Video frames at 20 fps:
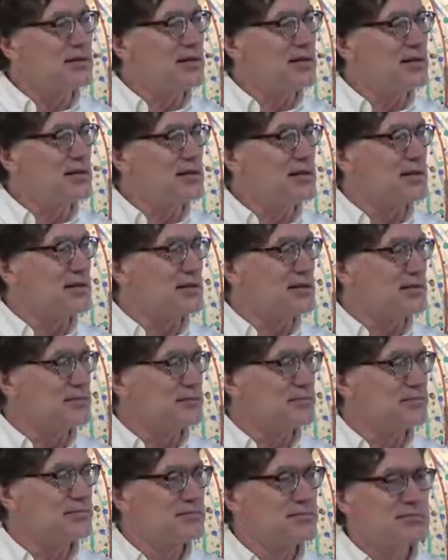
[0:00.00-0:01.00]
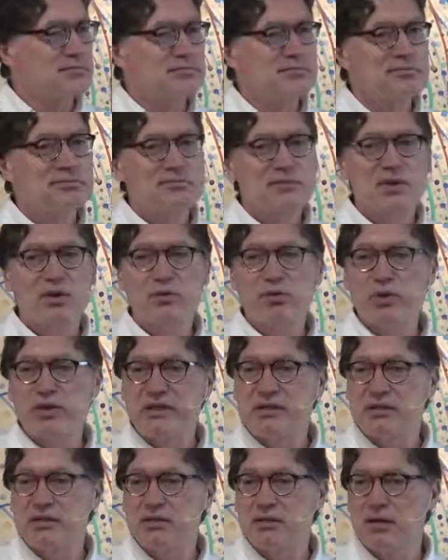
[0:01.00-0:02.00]
the
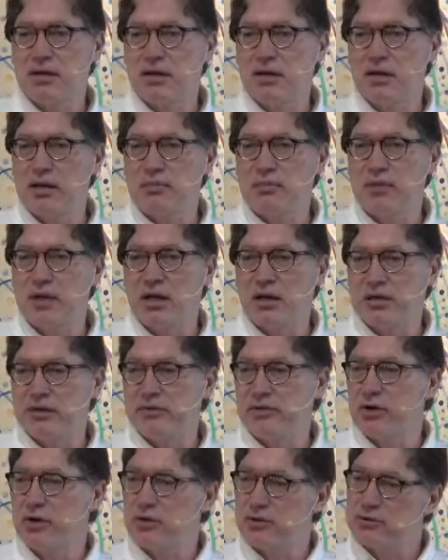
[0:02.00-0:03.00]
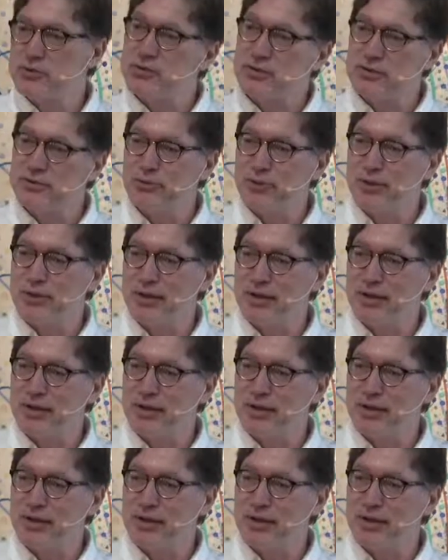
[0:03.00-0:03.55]
reason that I'm not even harder to live with.